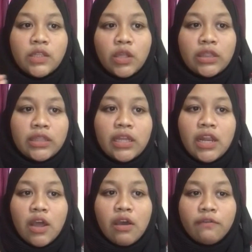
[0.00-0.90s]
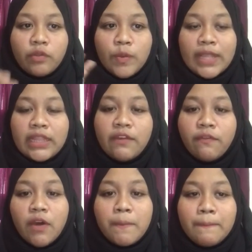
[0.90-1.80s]
total of
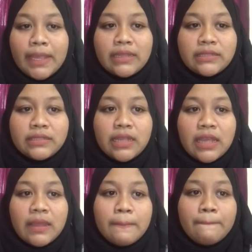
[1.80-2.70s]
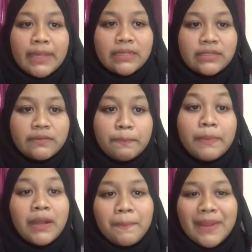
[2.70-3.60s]
24 bits
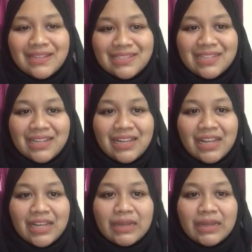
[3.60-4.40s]
per pixel.